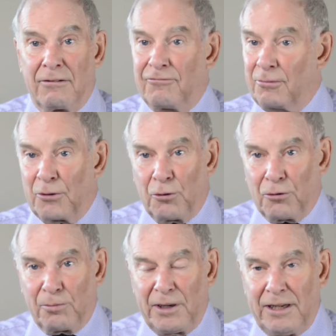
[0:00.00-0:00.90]
from
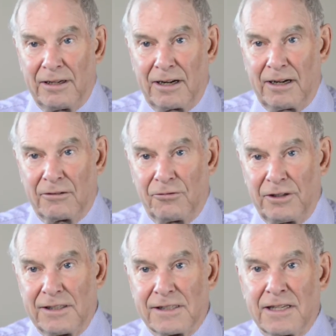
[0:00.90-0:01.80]
European
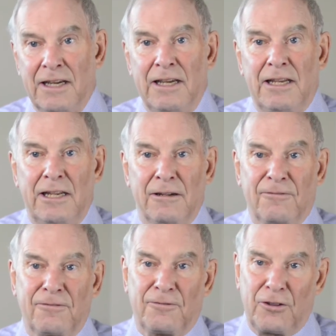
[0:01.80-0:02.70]
countries.
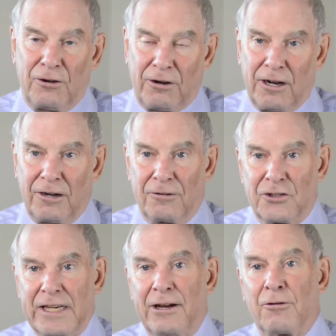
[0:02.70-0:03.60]
If there are
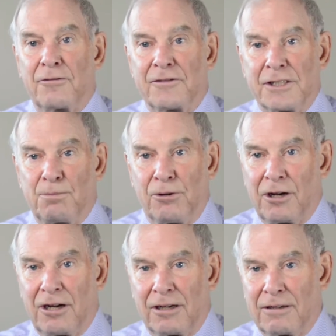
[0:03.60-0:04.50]
tariffs
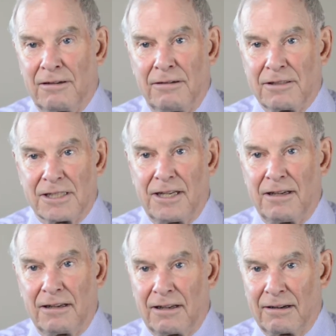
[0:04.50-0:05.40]
put on
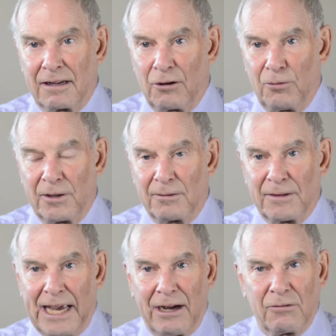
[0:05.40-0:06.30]
steel and aluminum,
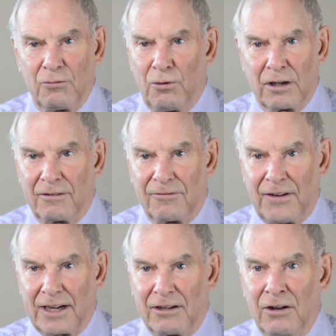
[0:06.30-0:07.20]
that will
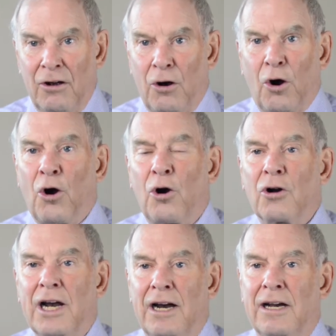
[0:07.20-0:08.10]
affect
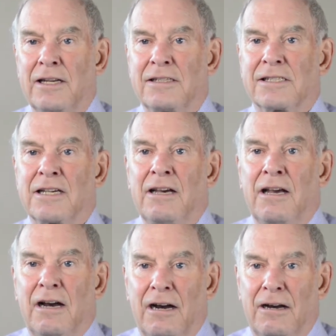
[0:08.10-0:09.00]
all kinds
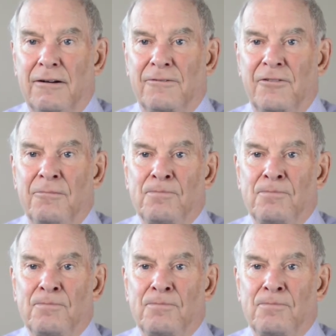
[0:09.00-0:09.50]
of